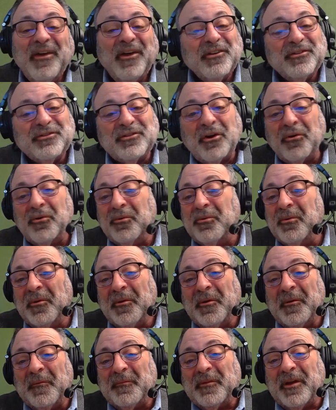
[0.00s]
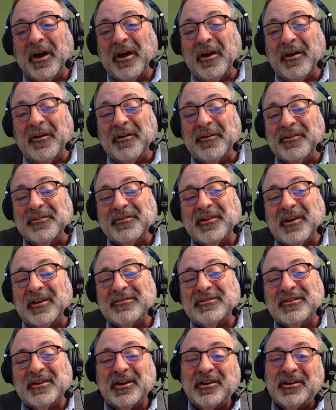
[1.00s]
So I
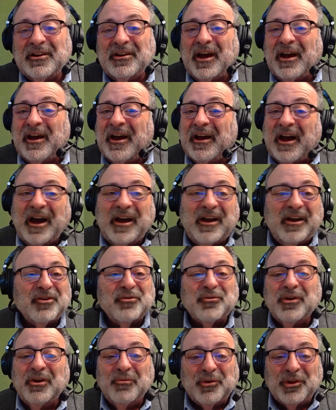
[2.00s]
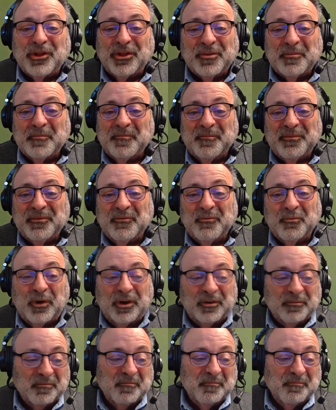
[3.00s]
agree with
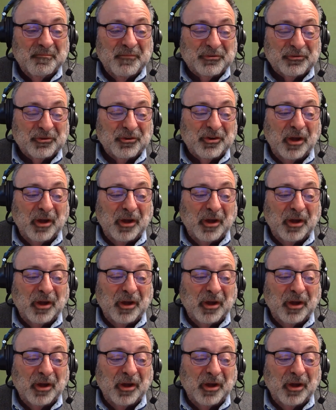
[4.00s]
what Mr.